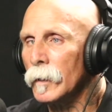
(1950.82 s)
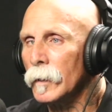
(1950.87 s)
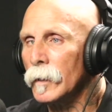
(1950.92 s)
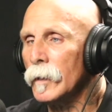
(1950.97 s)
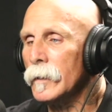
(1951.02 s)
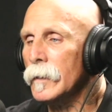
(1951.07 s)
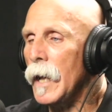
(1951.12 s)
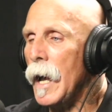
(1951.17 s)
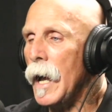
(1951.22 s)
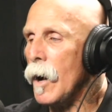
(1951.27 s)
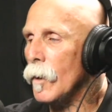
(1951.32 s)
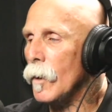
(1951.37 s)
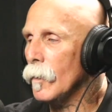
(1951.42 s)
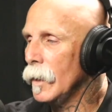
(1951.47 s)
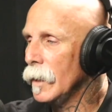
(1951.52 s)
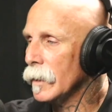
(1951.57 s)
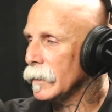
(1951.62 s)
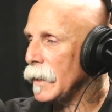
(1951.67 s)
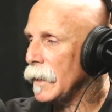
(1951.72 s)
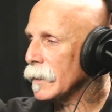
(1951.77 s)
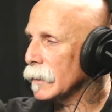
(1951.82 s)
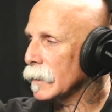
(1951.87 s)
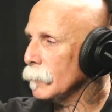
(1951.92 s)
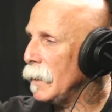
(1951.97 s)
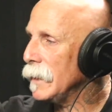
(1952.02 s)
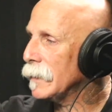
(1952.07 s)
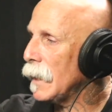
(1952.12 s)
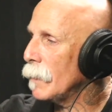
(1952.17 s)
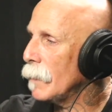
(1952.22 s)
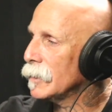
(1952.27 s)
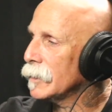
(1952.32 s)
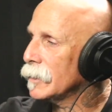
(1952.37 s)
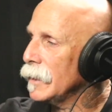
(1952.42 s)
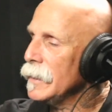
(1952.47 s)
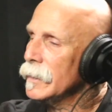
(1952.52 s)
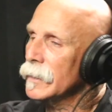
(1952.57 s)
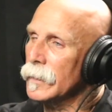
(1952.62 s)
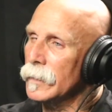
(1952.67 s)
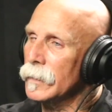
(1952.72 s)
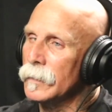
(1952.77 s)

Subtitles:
Learn how not to make that mistake again.